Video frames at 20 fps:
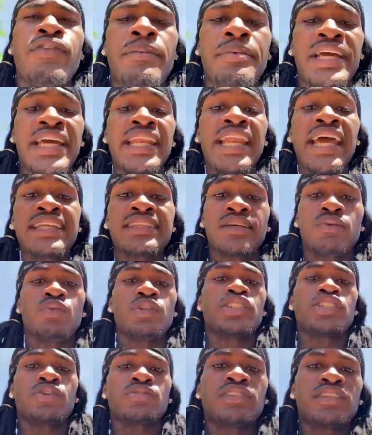from connecting
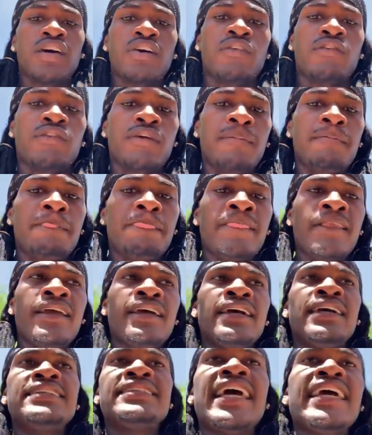with yourself.
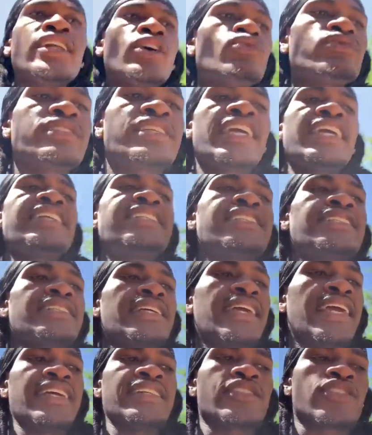They don't teach
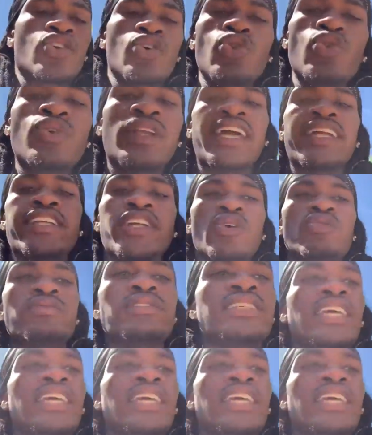in school. They don't